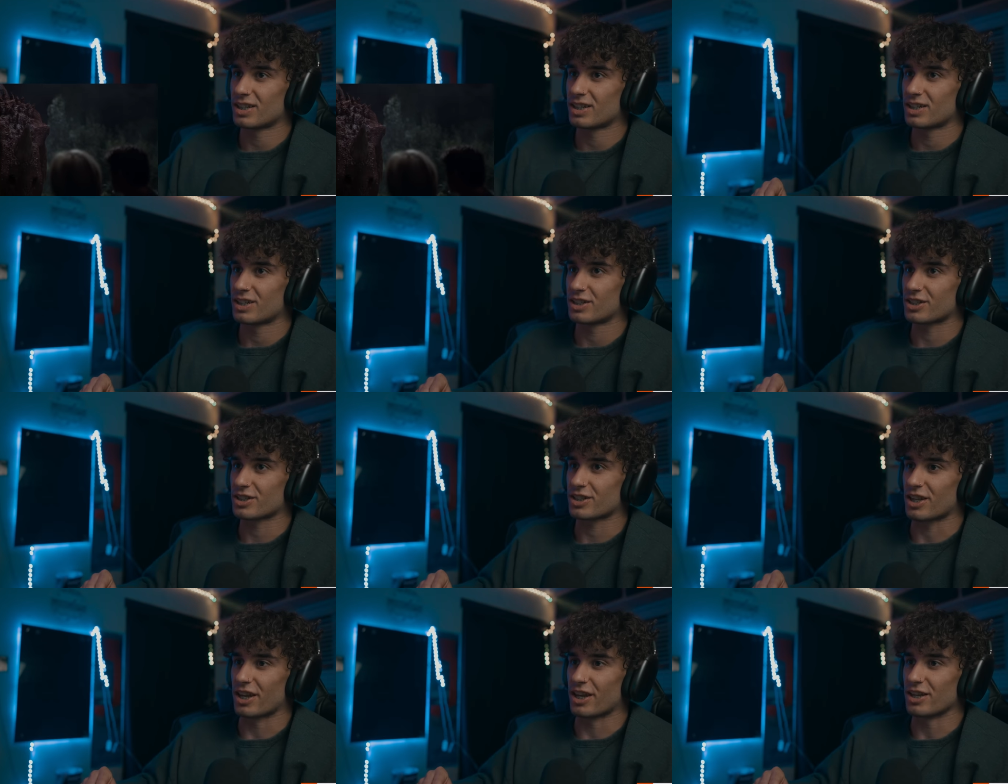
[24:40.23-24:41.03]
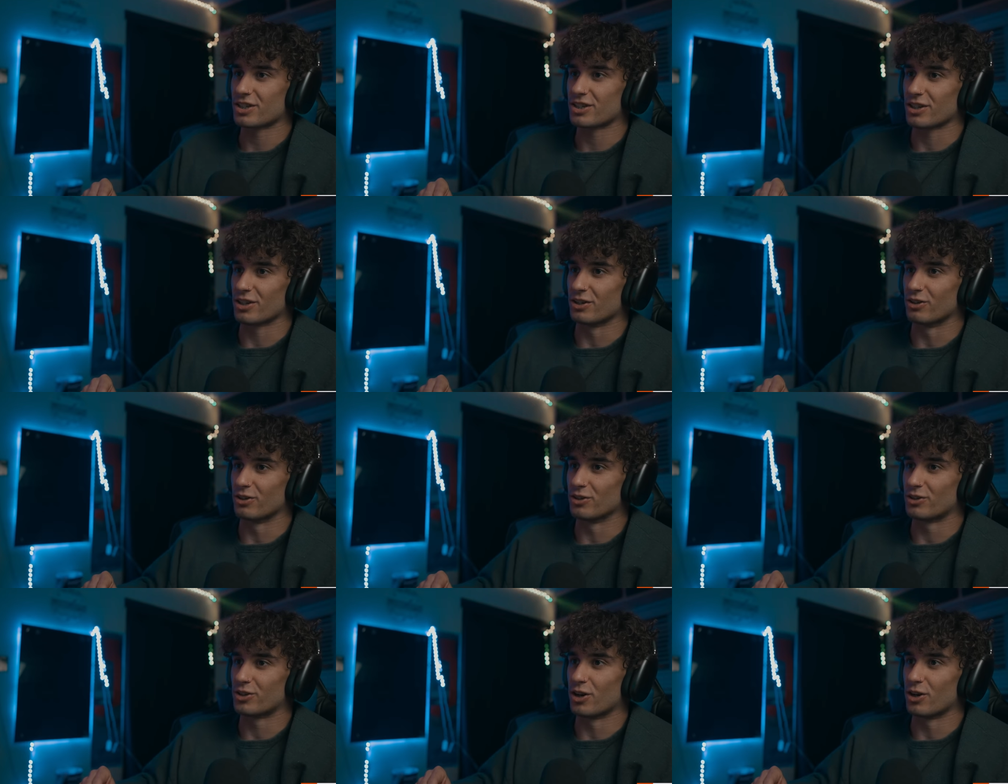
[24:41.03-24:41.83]
Stay still,
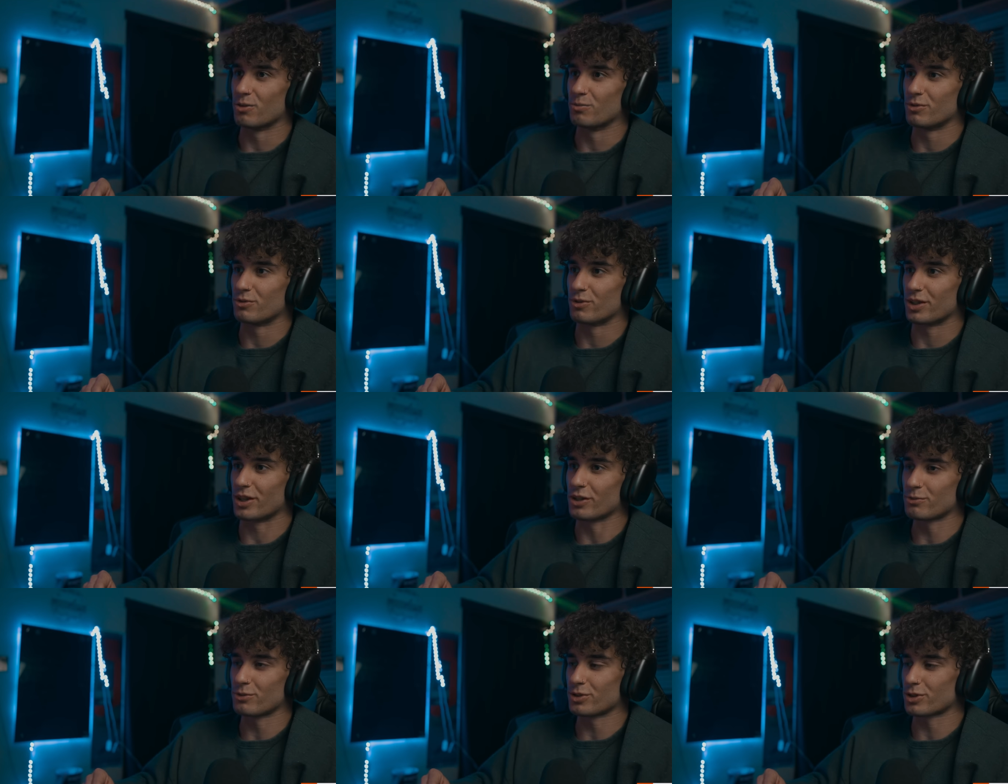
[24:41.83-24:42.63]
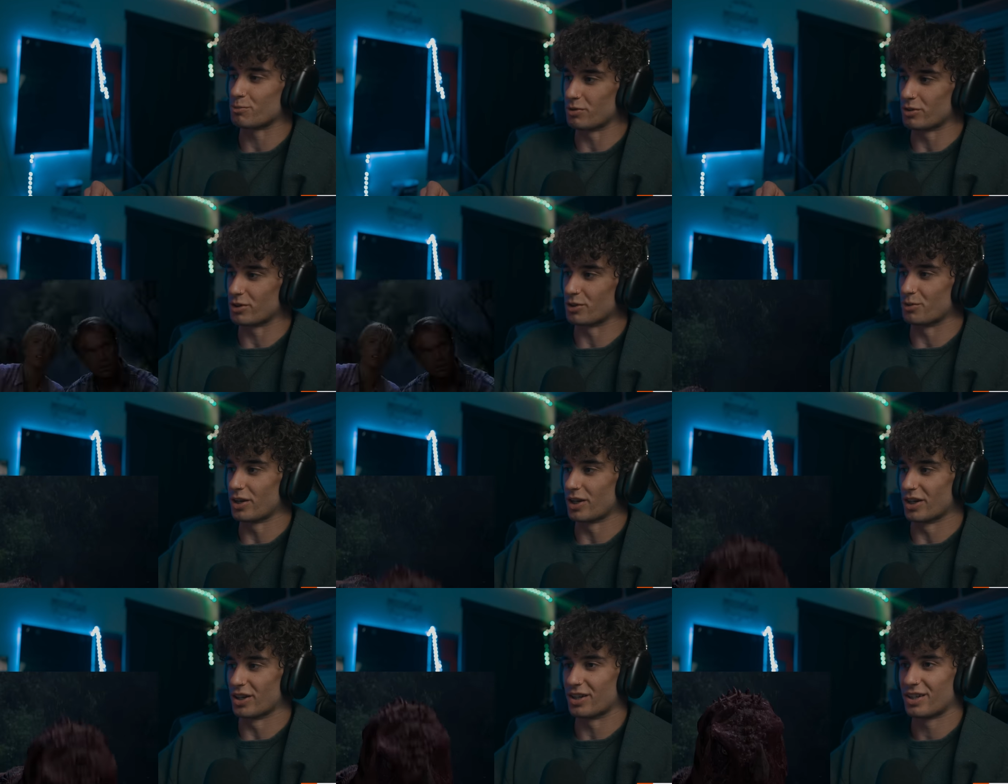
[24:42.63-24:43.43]
don't move. Wait, this one's completely red.
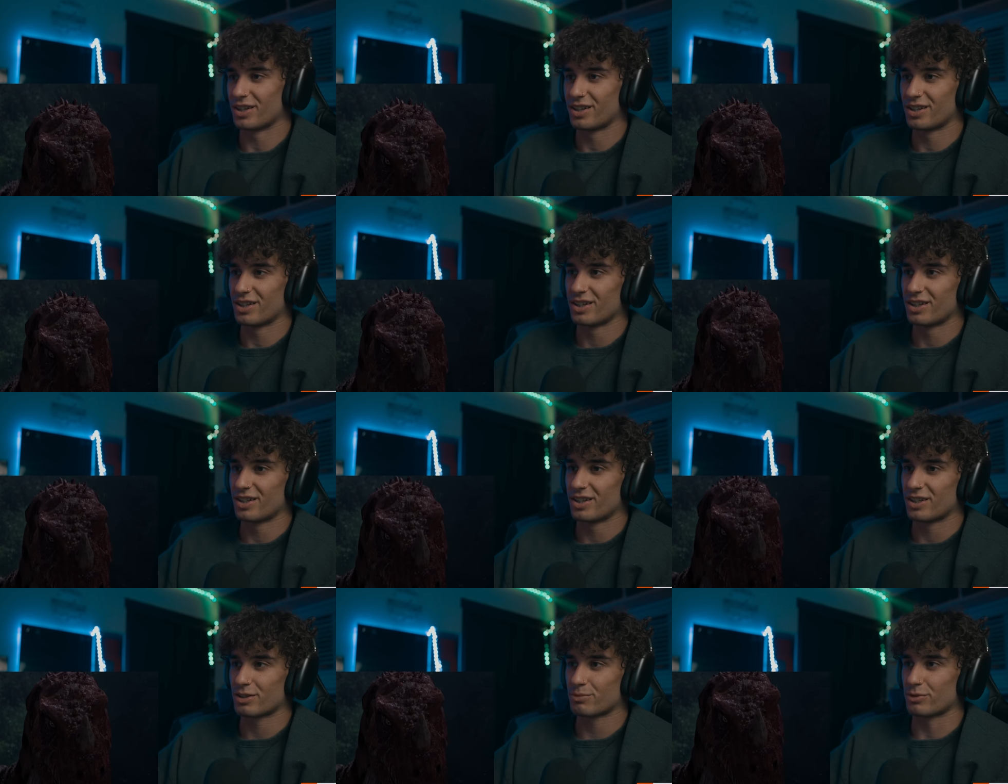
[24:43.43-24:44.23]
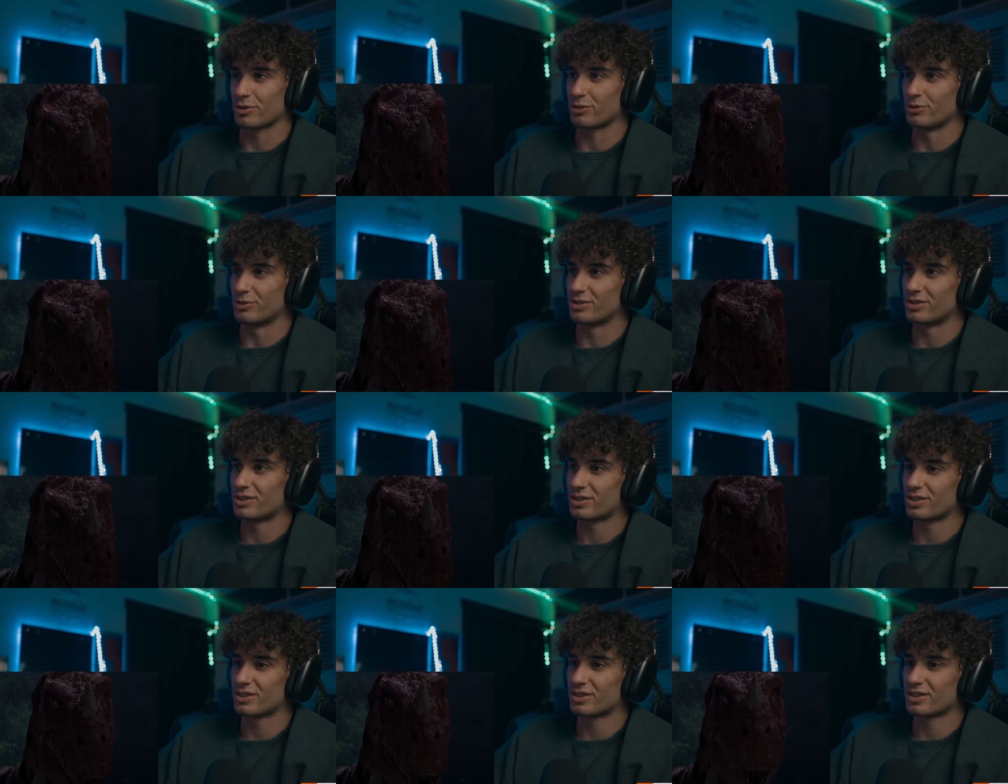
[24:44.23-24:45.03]
It's pretty cool.
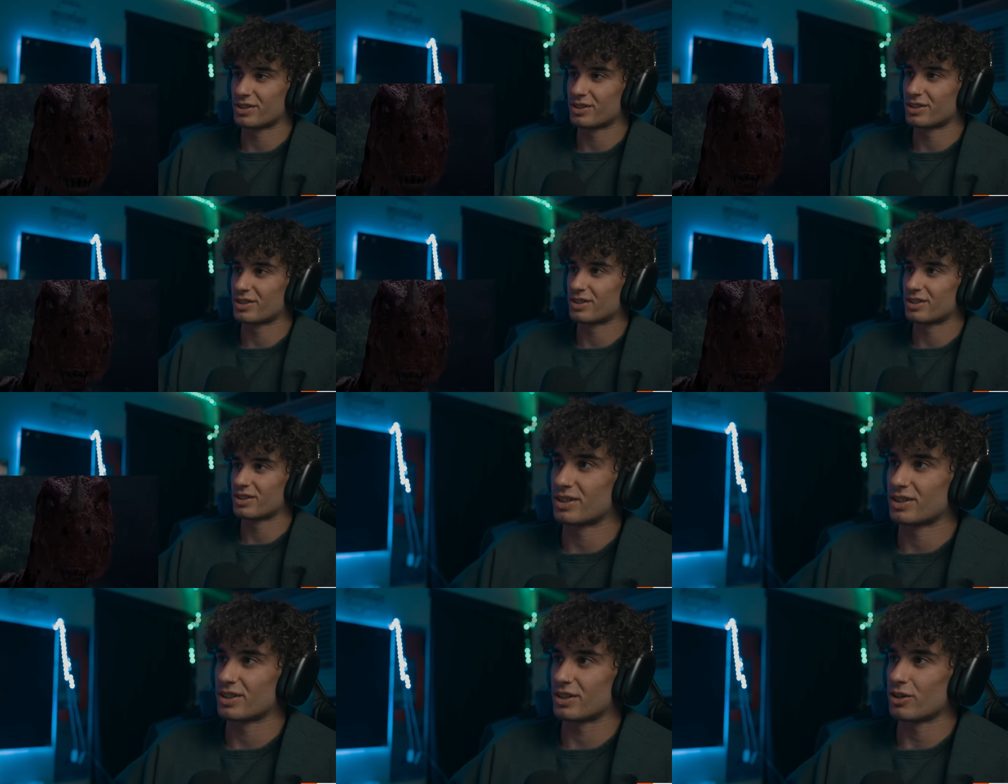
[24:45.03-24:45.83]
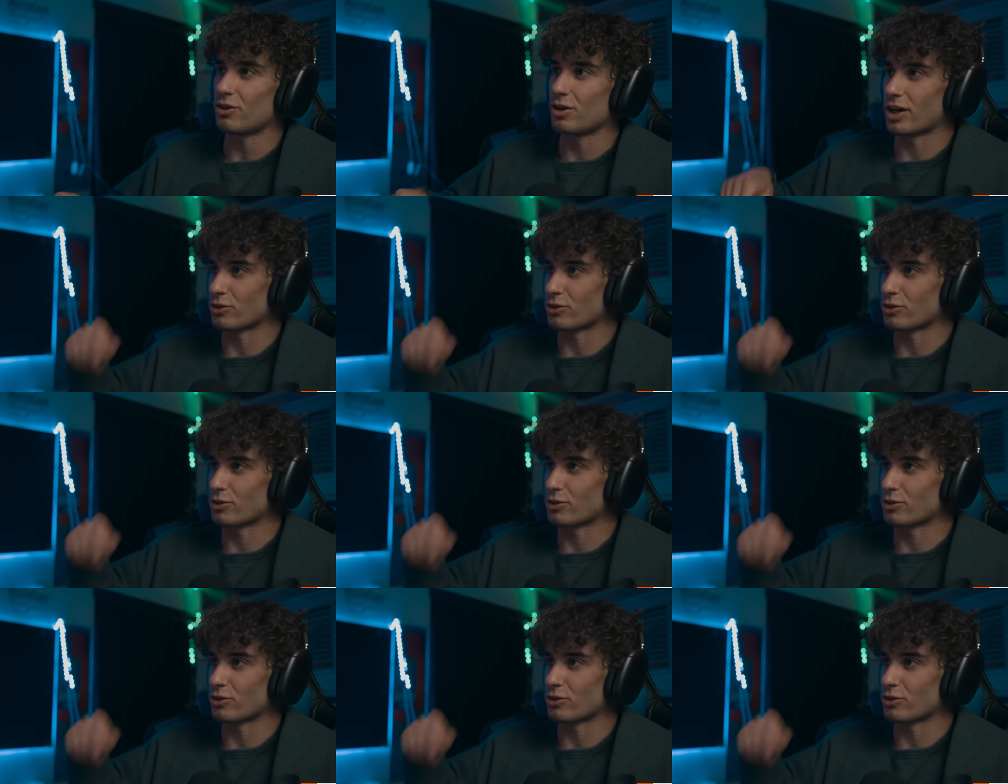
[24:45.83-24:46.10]
Oh, it has a